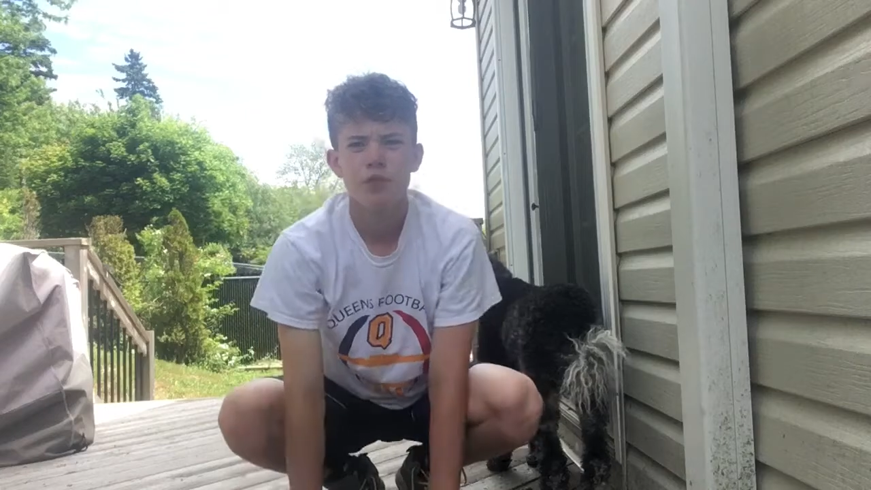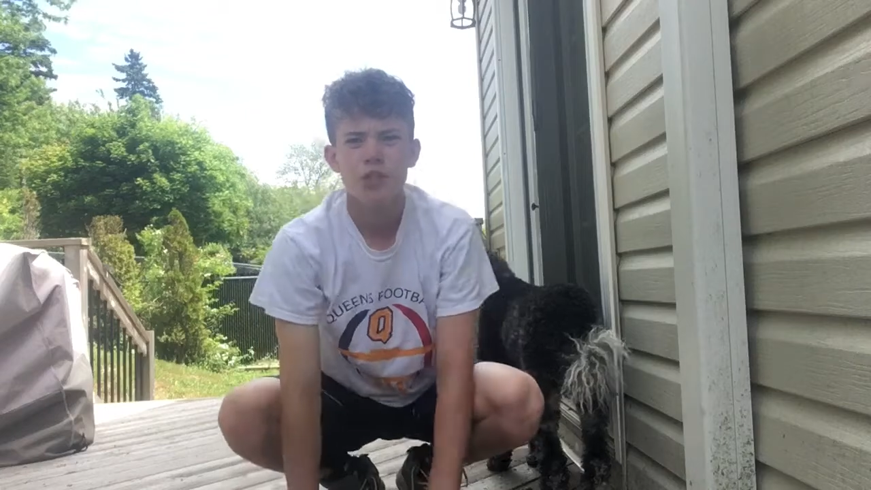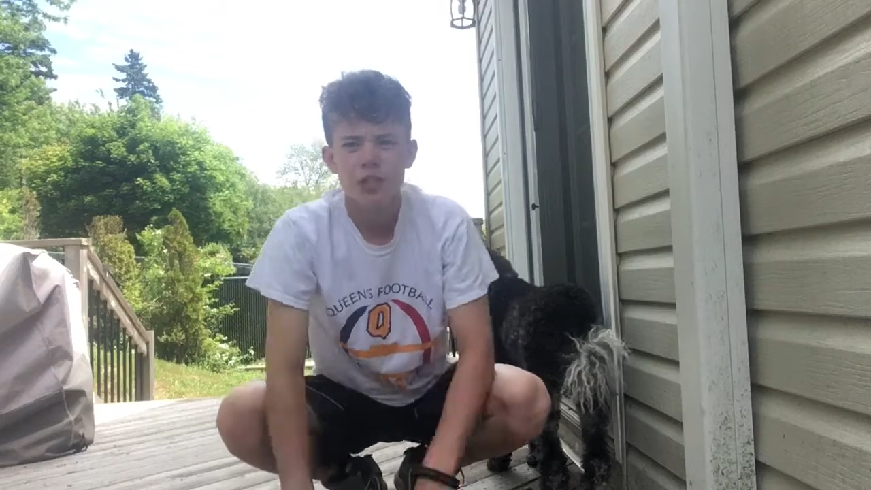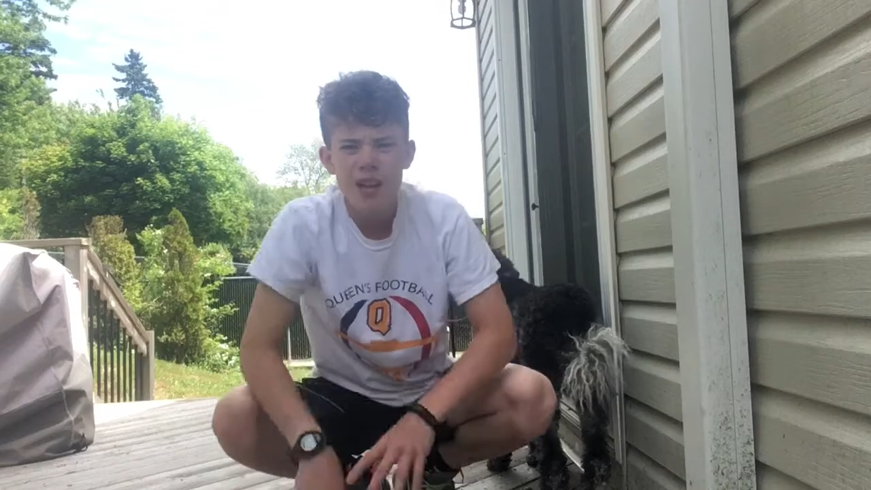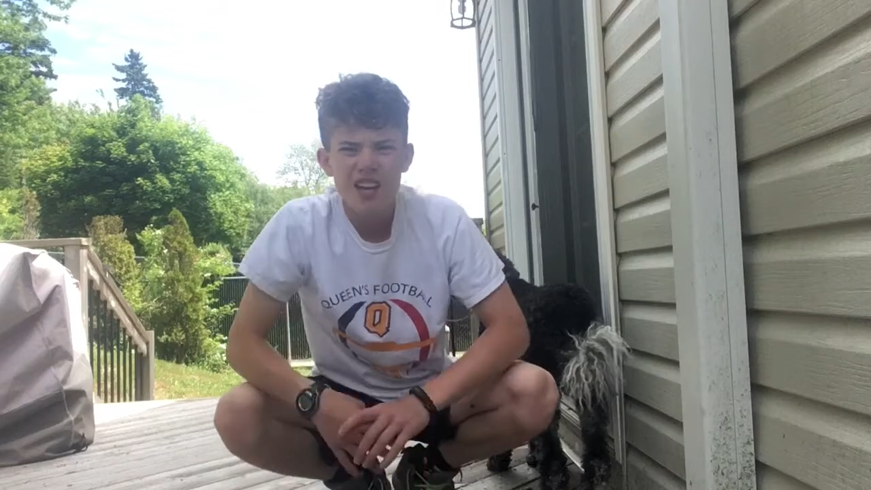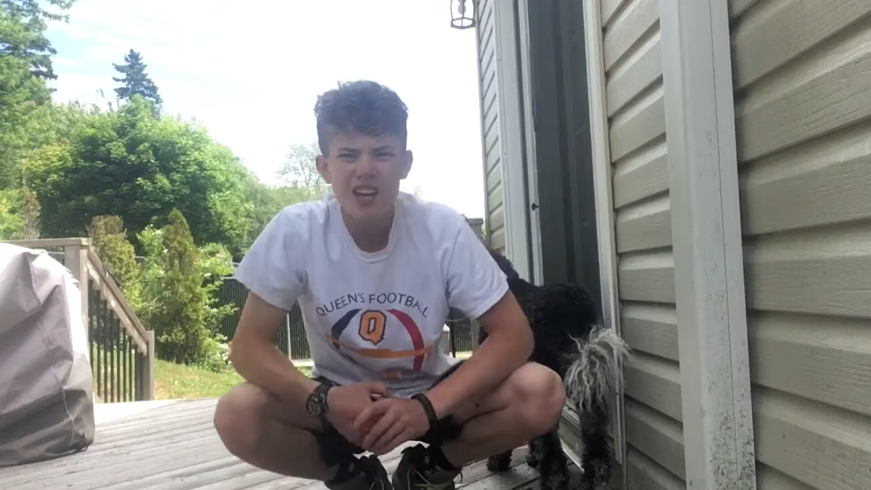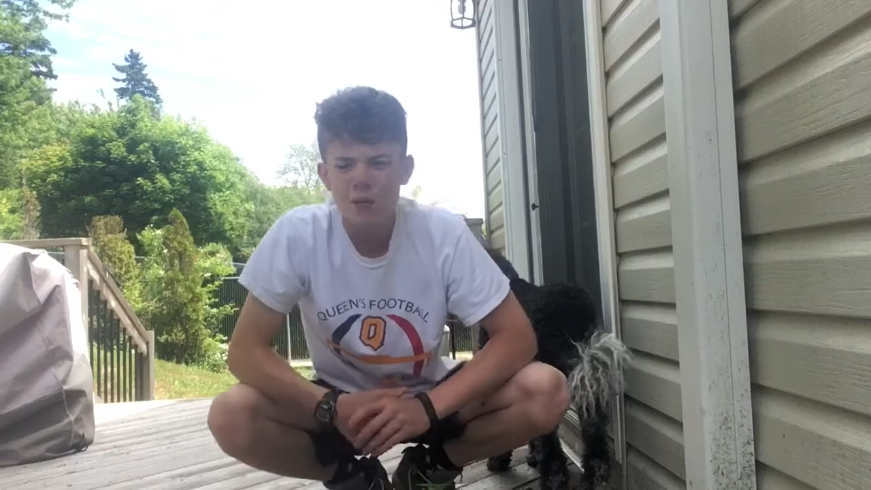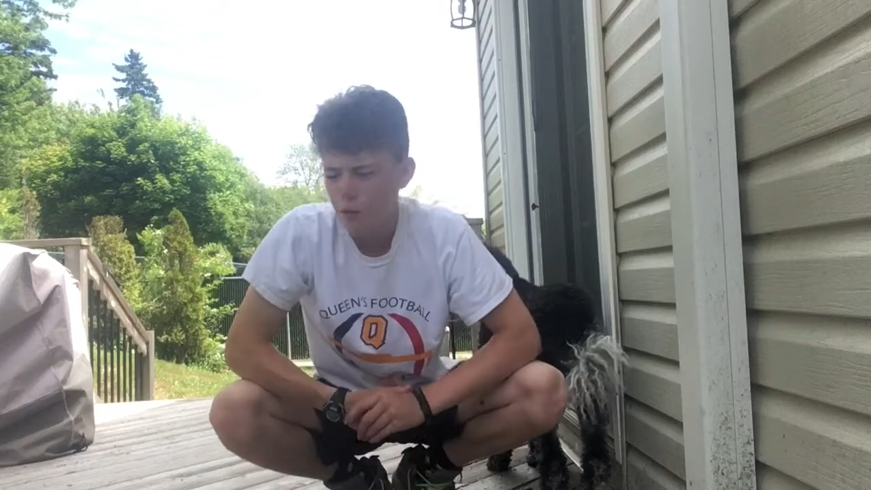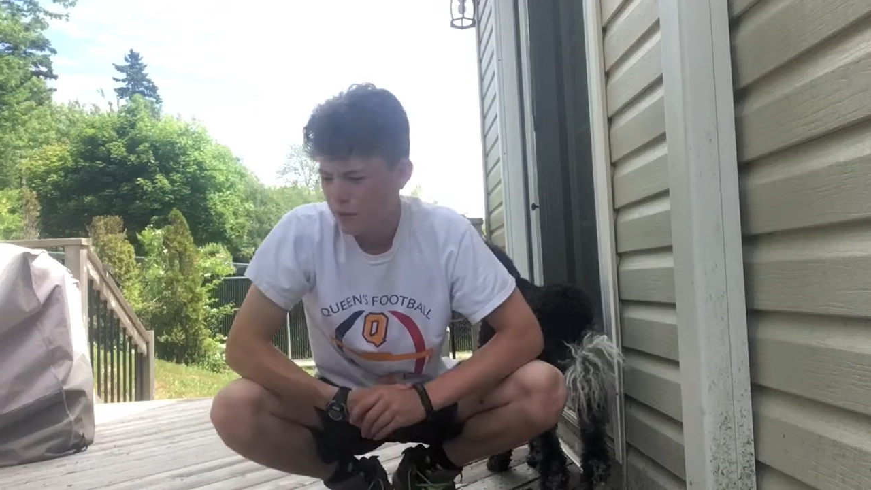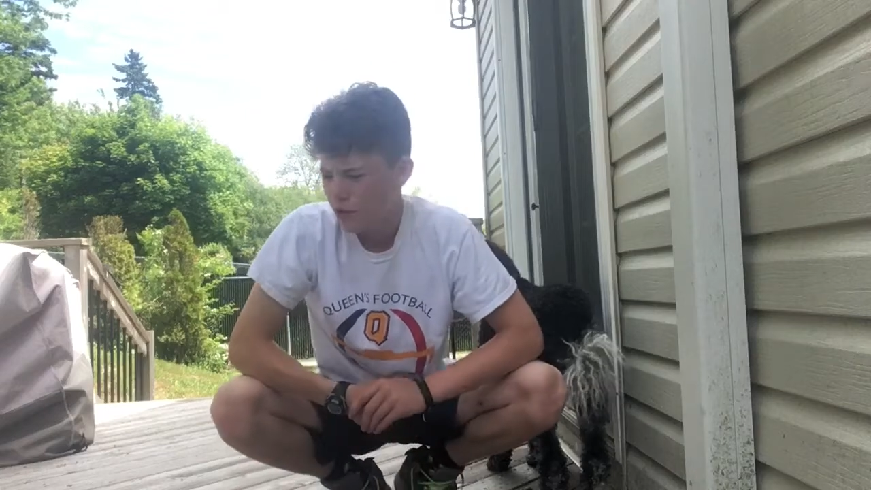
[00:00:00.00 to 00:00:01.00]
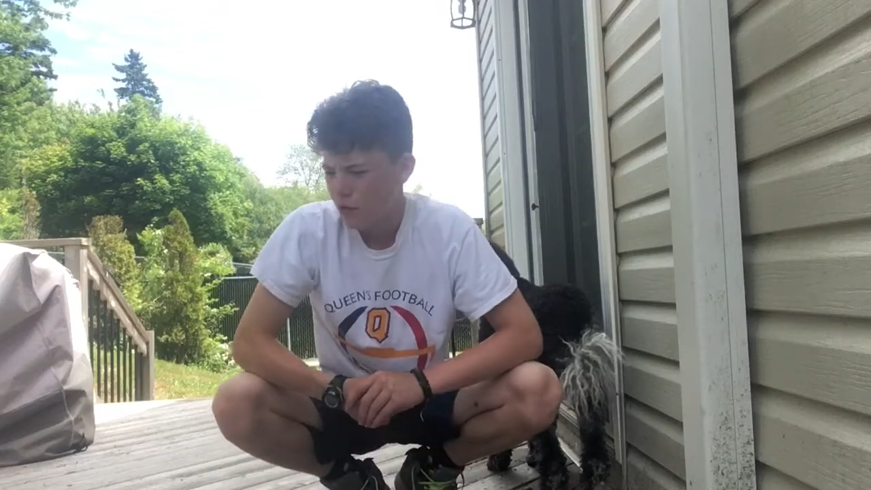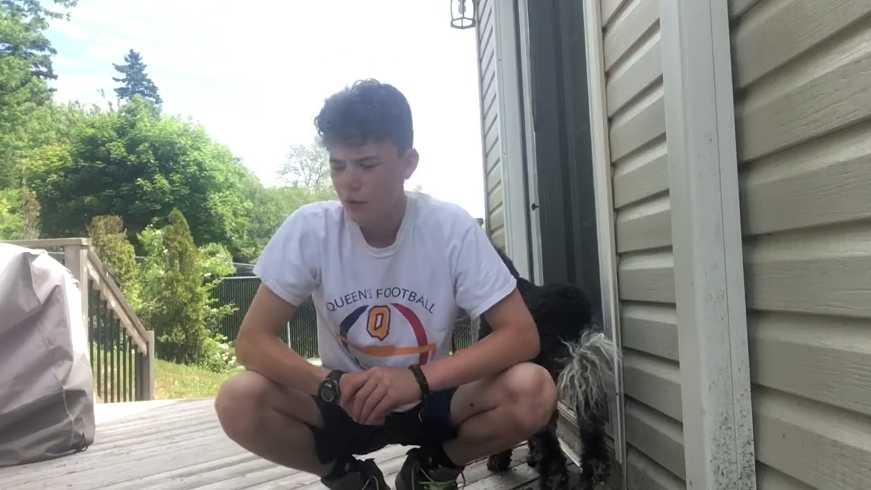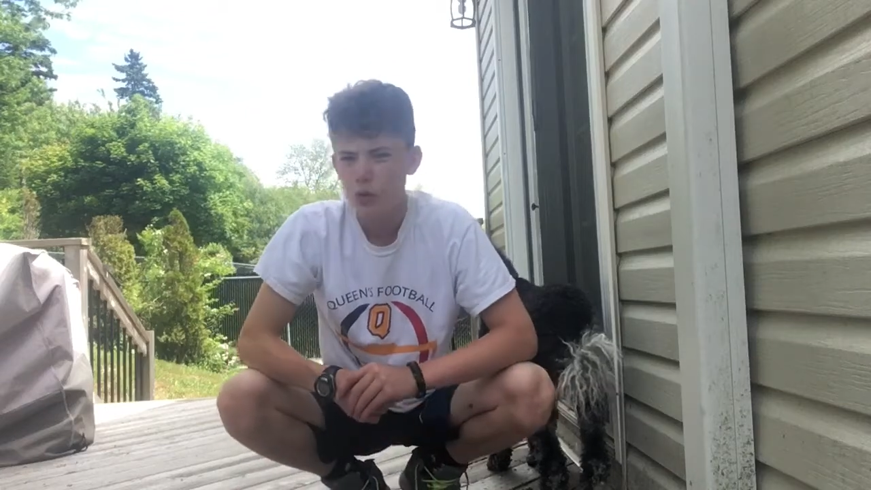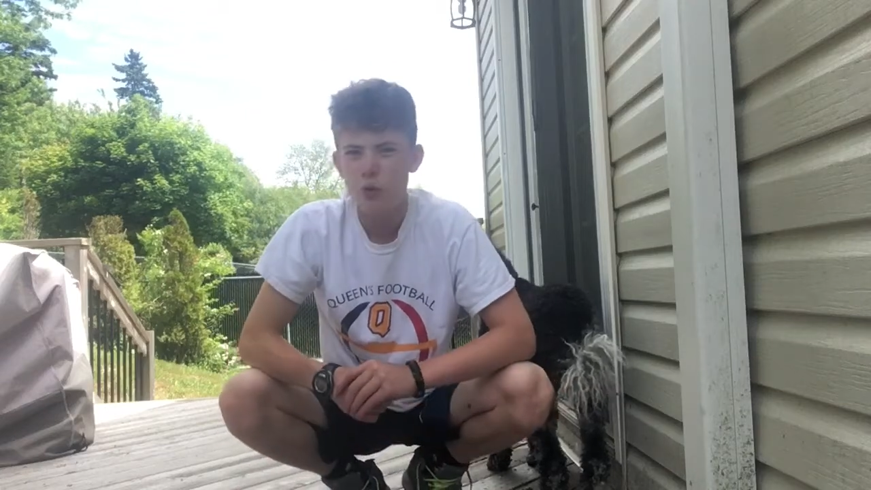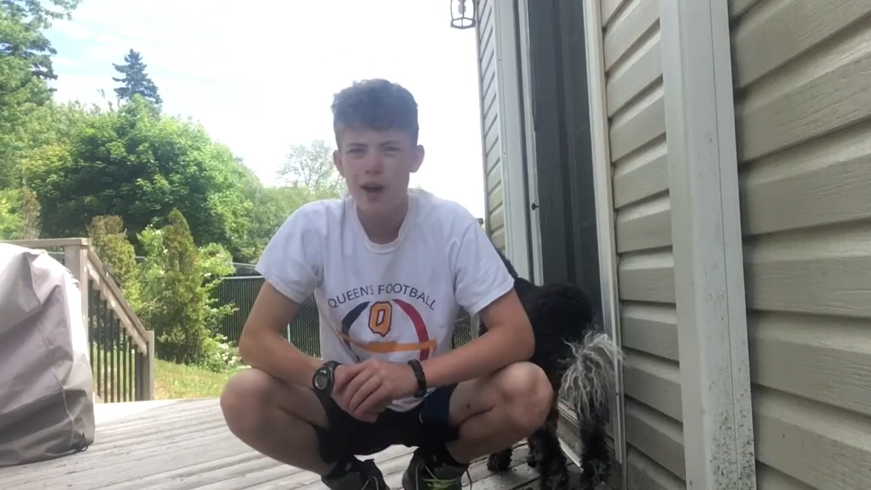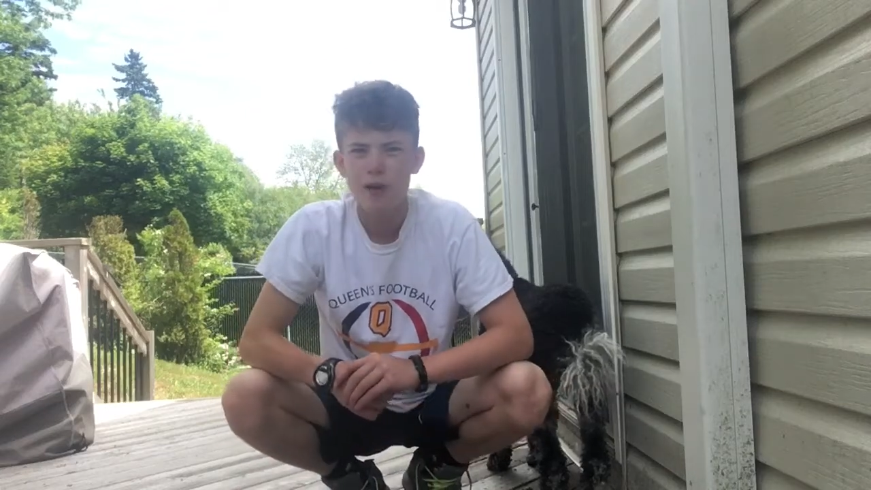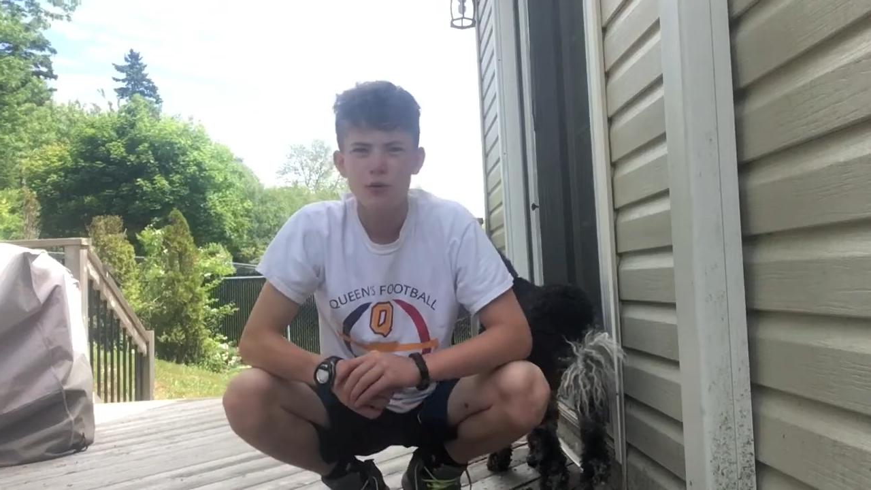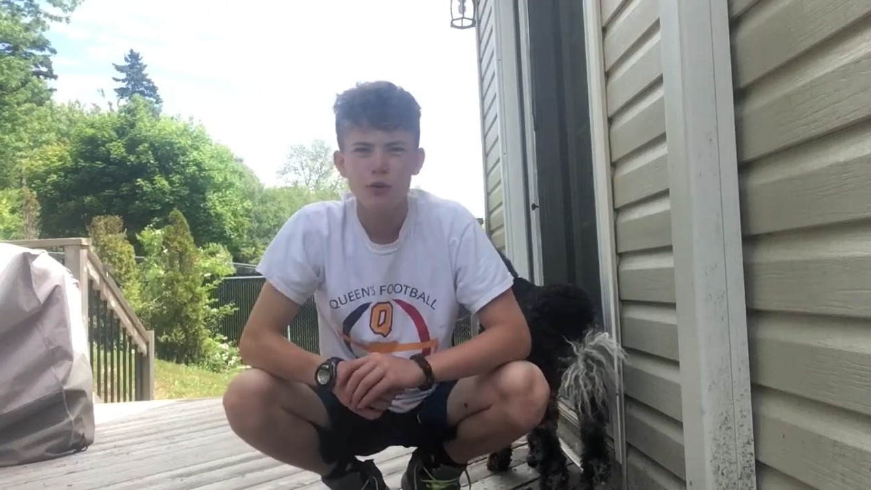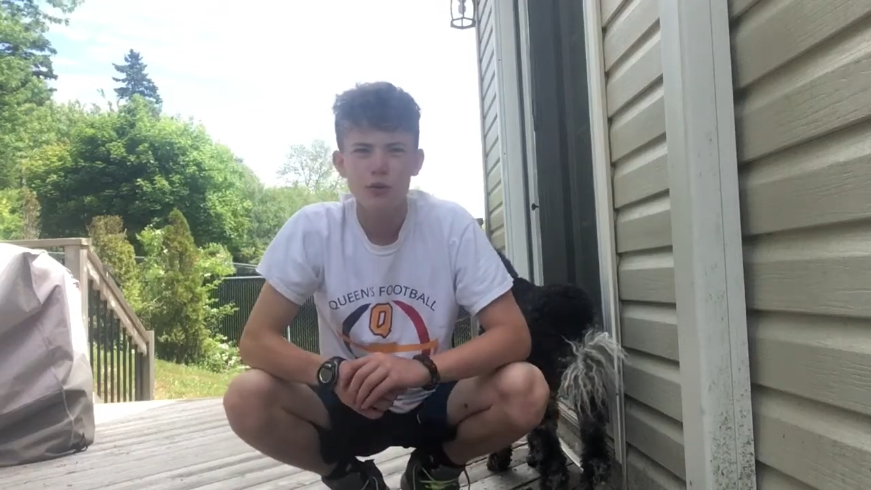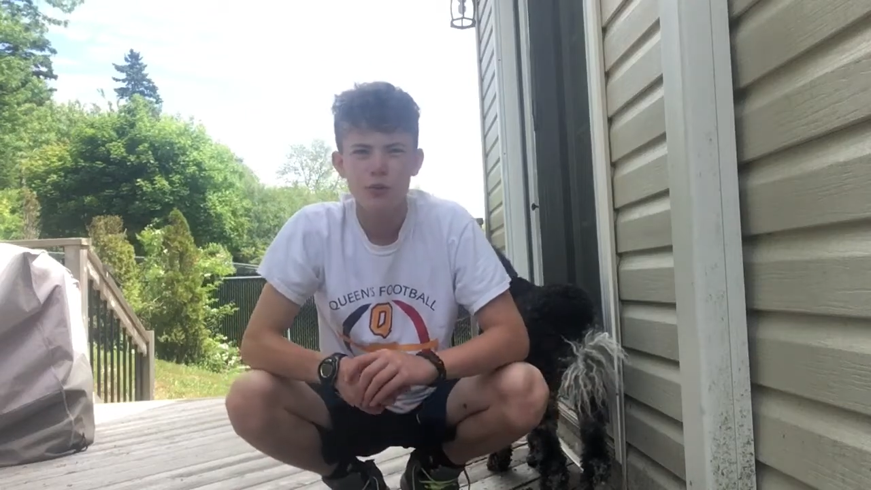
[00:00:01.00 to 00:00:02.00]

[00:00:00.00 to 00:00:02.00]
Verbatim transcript: Today I will be showing you how to